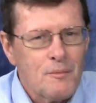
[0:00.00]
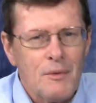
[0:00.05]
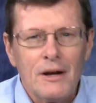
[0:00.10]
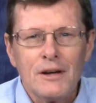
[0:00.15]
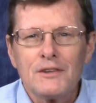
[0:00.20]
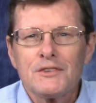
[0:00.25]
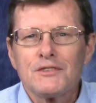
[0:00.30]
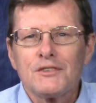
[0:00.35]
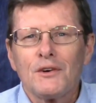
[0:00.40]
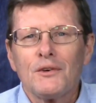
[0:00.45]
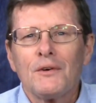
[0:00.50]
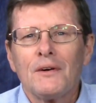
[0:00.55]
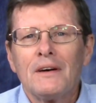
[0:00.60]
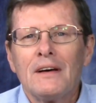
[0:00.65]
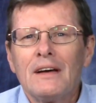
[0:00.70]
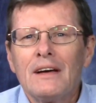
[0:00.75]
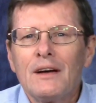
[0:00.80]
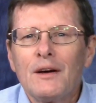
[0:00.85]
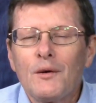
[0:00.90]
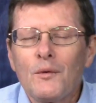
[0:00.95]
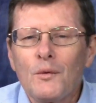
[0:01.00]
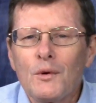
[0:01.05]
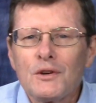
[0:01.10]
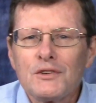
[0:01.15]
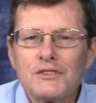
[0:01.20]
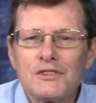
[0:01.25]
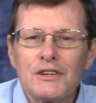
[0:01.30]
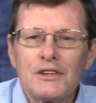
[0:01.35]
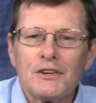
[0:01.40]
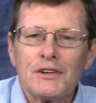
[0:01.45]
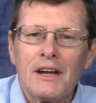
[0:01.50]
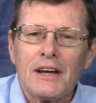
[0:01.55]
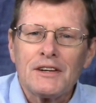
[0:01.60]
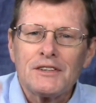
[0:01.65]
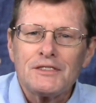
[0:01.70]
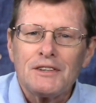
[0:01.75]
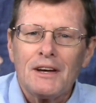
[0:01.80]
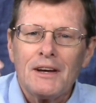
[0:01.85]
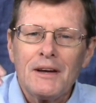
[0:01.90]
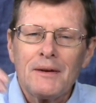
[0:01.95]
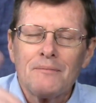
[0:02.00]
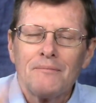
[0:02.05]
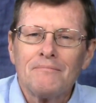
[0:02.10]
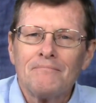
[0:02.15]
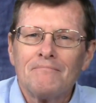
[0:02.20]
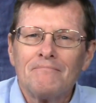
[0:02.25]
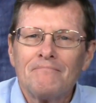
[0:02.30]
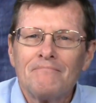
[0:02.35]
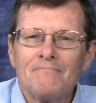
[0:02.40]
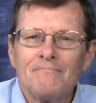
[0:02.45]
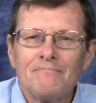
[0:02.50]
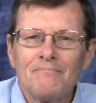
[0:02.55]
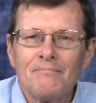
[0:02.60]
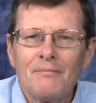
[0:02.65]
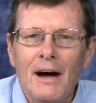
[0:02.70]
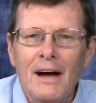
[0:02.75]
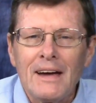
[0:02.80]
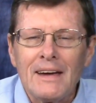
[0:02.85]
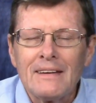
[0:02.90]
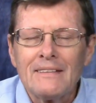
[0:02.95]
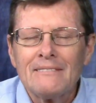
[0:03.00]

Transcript: Well, thank you so for having us. We'll see you next time. Bye.